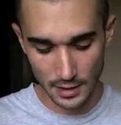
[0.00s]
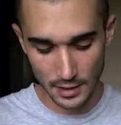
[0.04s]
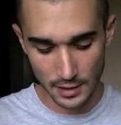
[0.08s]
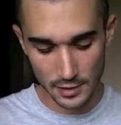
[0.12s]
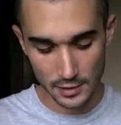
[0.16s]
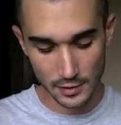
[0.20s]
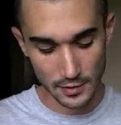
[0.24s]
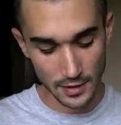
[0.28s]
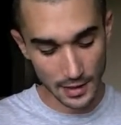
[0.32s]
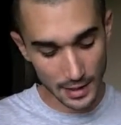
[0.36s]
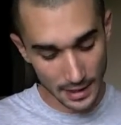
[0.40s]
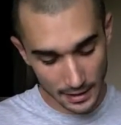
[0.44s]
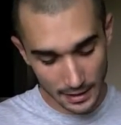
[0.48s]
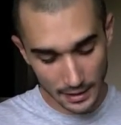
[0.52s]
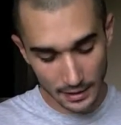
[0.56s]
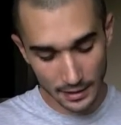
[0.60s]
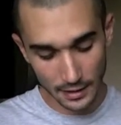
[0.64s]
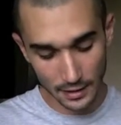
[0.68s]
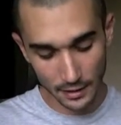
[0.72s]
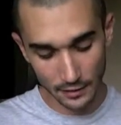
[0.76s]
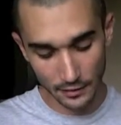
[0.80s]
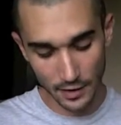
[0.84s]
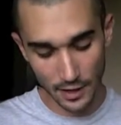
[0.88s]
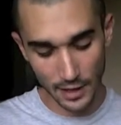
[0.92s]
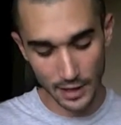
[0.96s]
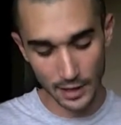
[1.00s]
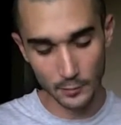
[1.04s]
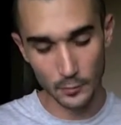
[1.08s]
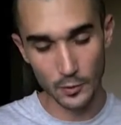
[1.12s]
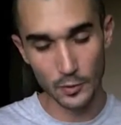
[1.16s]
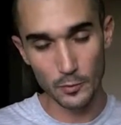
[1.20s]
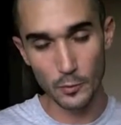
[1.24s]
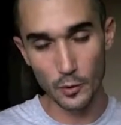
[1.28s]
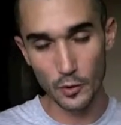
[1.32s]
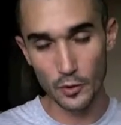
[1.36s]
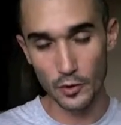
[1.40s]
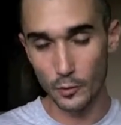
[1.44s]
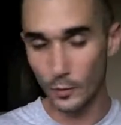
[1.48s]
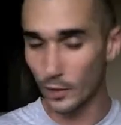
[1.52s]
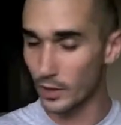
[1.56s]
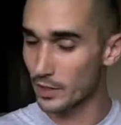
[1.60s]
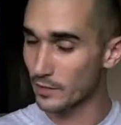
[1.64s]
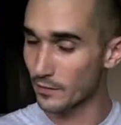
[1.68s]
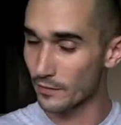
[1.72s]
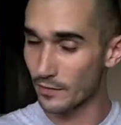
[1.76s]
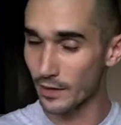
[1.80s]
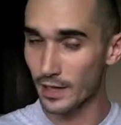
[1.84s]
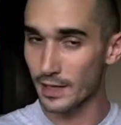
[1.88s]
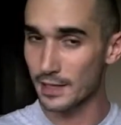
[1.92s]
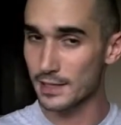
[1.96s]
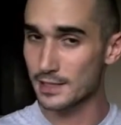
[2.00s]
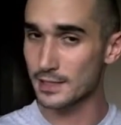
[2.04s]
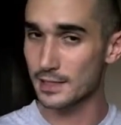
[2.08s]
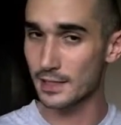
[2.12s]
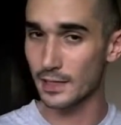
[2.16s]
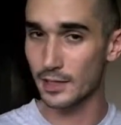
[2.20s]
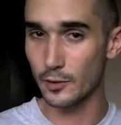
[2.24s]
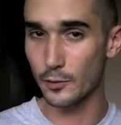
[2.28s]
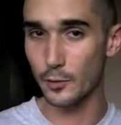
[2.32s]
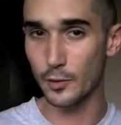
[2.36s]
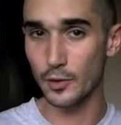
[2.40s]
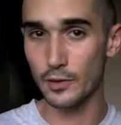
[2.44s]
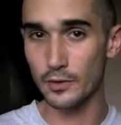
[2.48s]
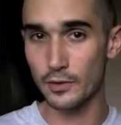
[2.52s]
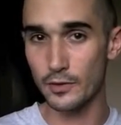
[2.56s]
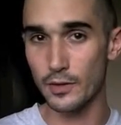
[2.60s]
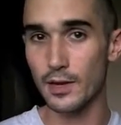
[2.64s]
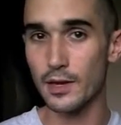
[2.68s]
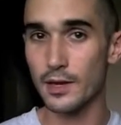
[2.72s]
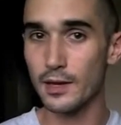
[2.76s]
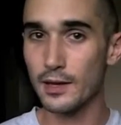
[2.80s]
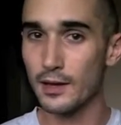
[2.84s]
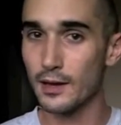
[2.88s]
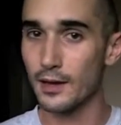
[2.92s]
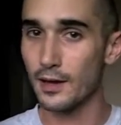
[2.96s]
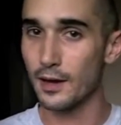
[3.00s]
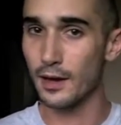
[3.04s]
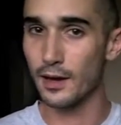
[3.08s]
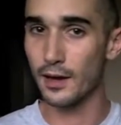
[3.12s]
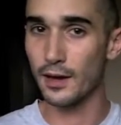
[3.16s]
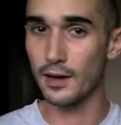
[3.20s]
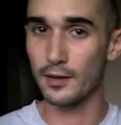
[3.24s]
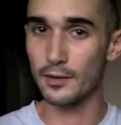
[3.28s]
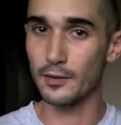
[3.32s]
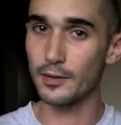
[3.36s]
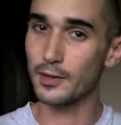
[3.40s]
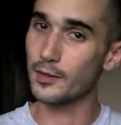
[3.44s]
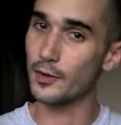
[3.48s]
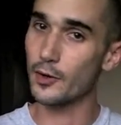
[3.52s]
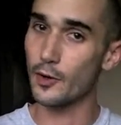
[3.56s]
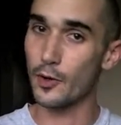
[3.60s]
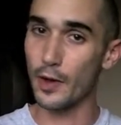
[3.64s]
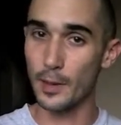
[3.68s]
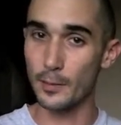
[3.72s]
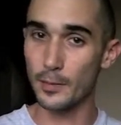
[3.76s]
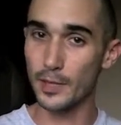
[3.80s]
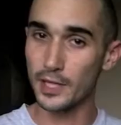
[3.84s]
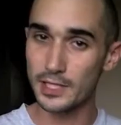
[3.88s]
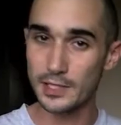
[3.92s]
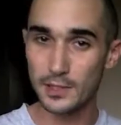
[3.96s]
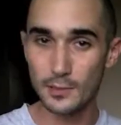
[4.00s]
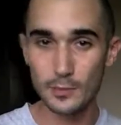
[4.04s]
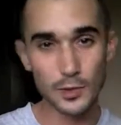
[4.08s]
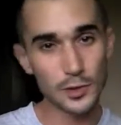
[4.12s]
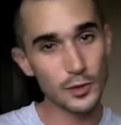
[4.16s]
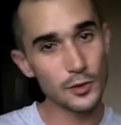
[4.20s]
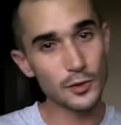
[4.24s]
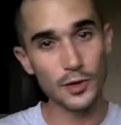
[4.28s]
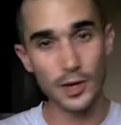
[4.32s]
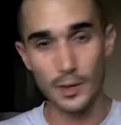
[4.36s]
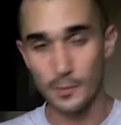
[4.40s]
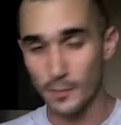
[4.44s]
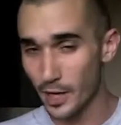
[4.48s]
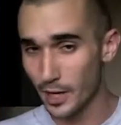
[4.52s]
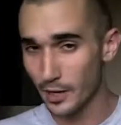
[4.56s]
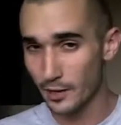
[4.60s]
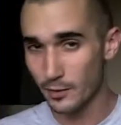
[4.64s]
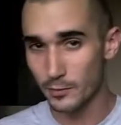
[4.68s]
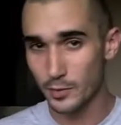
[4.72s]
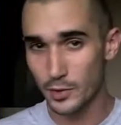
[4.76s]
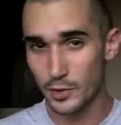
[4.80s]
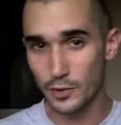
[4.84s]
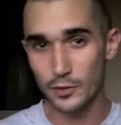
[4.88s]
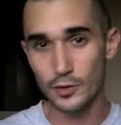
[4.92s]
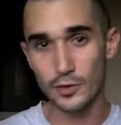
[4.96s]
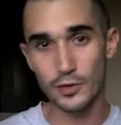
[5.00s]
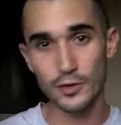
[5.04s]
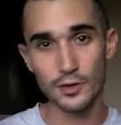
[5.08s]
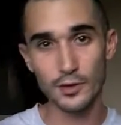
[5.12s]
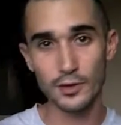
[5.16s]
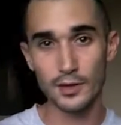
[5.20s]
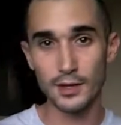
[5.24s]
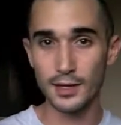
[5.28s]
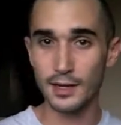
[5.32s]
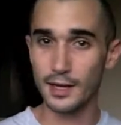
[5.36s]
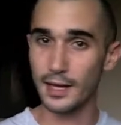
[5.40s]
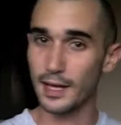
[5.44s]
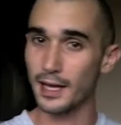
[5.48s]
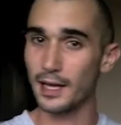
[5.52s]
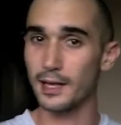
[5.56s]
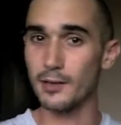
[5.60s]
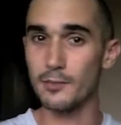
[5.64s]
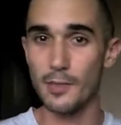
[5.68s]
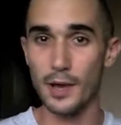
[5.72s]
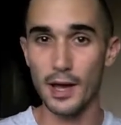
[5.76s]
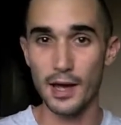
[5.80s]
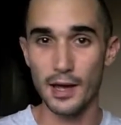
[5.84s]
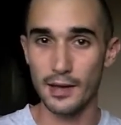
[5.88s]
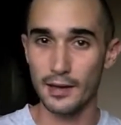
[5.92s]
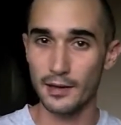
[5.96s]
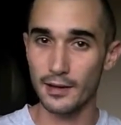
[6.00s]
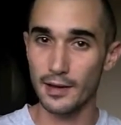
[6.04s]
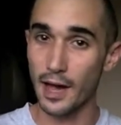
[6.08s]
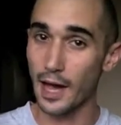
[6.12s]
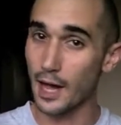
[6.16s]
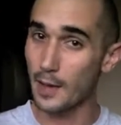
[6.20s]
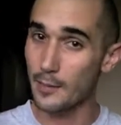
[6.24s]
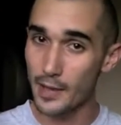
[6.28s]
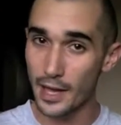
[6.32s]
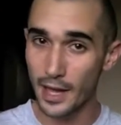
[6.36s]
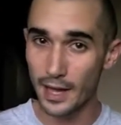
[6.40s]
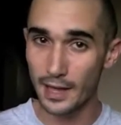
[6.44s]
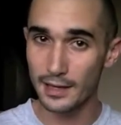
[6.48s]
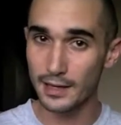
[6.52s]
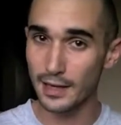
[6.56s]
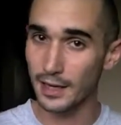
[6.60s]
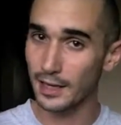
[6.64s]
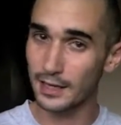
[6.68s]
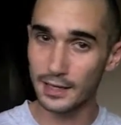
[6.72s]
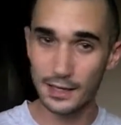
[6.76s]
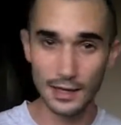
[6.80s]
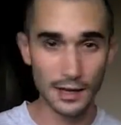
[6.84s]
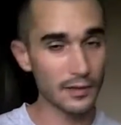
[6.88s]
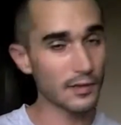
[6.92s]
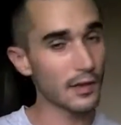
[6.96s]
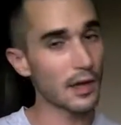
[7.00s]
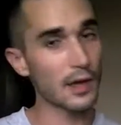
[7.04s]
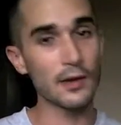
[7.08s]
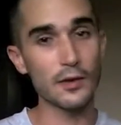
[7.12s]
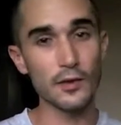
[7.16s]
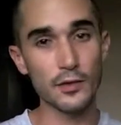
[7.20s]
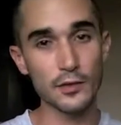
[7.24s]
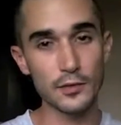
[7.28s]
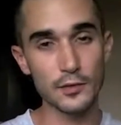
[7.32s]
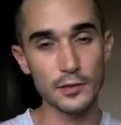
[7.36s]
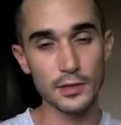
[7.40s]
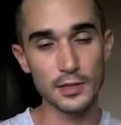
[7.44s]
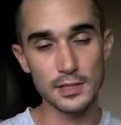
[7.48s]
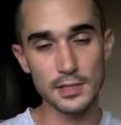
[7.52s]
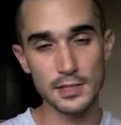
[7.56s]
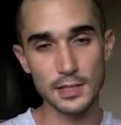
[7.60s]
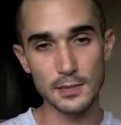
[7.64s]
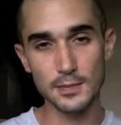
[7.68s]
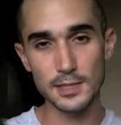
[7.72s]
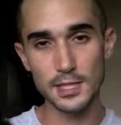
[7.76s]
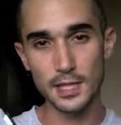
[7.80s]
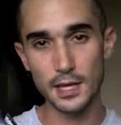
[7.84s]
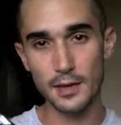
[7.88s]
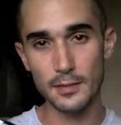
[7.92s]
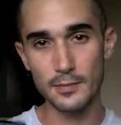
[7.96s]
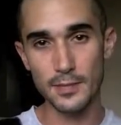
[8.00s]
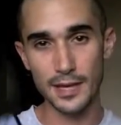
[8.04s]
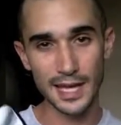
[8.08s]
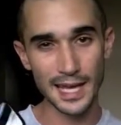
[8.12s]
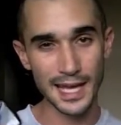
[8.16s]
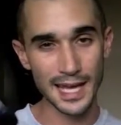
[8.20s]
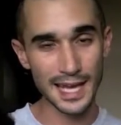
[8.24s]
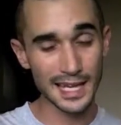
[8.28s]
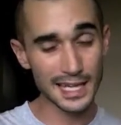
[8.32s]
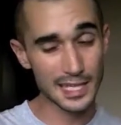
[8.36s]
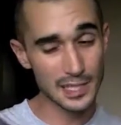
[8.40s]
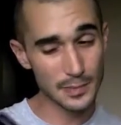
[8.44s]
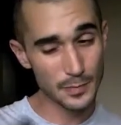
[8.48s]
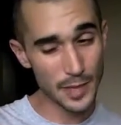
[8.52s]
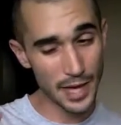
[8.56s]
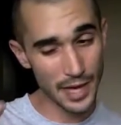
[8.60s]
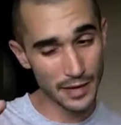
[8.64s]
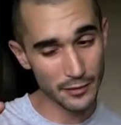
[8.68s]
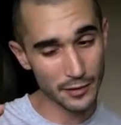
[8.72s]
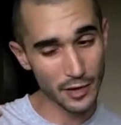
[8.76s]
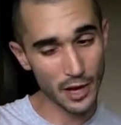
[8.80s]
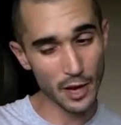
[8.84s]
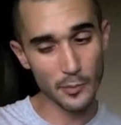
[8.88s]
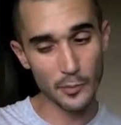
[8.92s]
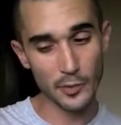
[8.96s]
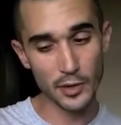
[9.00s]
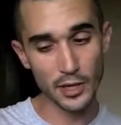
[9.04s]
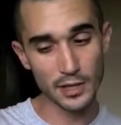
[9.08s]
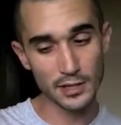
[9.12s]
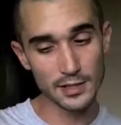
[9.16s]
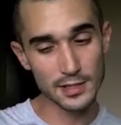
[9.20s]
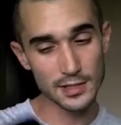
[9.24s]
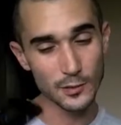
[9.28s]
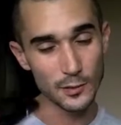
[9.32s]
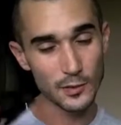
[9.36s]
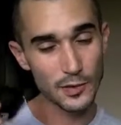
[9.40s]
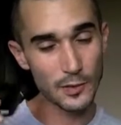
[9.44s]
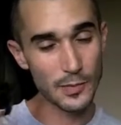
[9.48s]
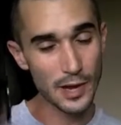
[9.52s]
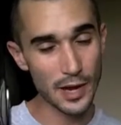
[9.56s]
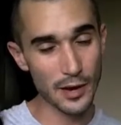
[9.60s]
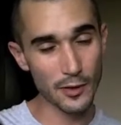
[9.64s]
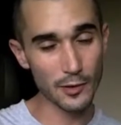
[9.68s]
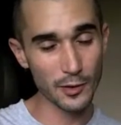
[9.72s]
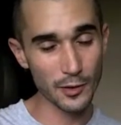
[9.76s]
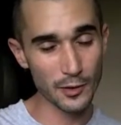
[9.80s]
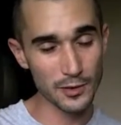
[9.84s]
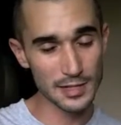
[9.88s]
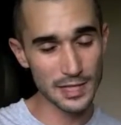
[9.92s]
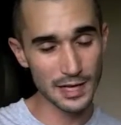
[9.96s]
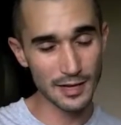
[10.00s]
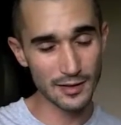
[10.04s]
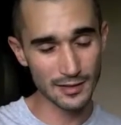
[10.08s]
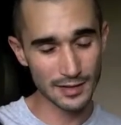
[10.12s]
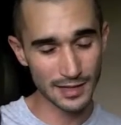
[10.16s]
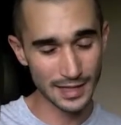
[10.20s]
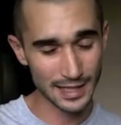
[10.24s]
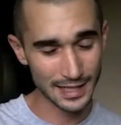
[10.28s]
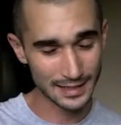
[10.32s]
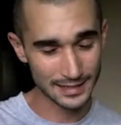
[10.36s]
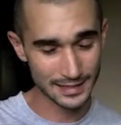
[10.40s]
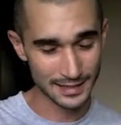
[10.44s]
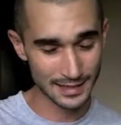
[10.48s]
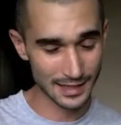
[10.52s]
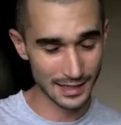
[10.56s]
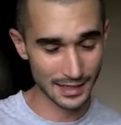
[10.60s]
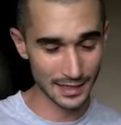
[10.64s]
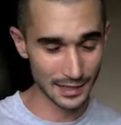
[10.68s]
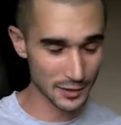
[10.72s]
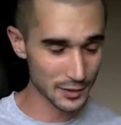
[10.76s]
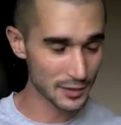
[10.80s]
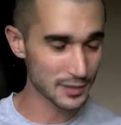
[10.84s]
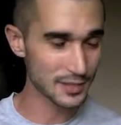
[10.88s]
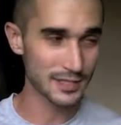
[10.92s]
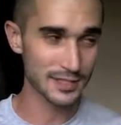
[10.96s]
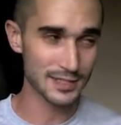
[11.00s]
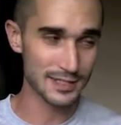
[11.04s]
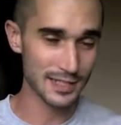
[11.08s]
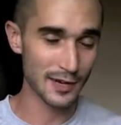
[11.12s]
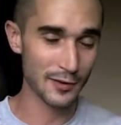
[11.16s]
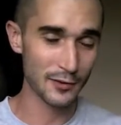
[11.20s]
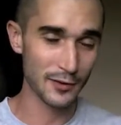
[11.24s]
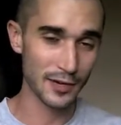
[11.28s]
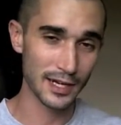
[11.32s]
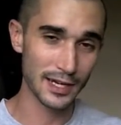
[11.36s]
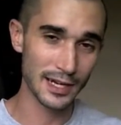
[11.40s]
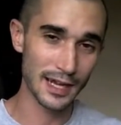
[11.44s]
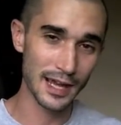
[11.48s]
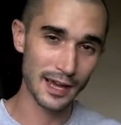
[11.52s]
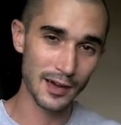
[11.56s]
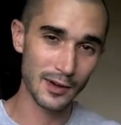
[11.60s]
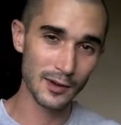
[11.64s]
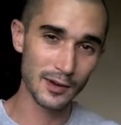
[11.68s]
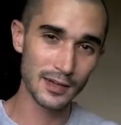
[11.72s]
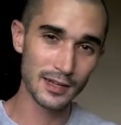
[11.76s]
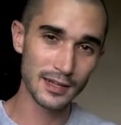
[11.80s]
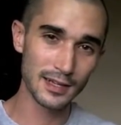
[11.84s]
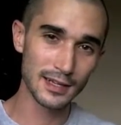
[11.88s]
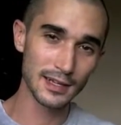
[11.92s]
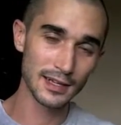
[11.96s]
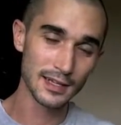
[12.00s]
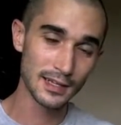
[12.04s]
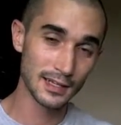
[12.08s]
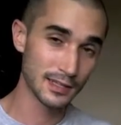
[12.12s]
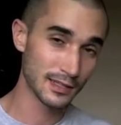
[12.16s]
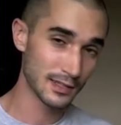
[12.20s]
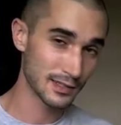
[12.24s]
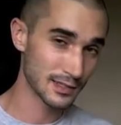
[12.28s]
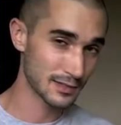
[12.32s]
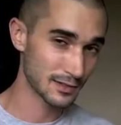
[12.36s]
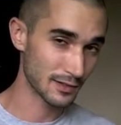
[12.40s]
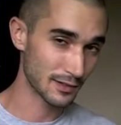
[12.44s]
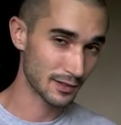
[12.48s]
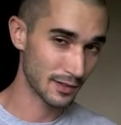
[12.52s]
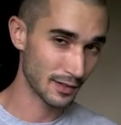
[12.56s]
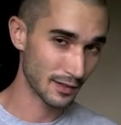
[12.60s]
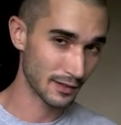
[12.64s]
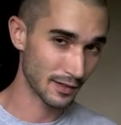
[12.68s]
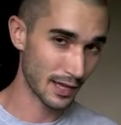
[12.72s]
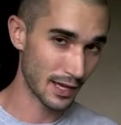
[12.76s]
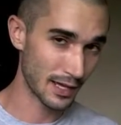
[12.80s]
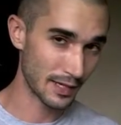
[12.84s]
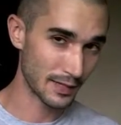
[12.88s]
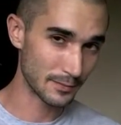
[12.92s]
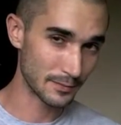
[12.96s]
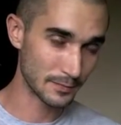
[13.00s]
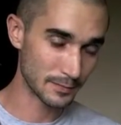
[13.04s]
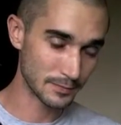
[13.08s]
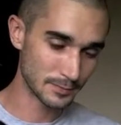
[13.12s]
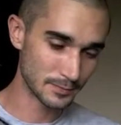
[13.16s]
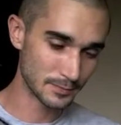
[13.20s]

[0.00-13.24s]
So then I can get online with more than one device, like with Emily's computer and my computer and my iPad. I can get online all 3 at the same time, and it's battery operated, so when the power goes out, like the electricity is out right now, I still get online.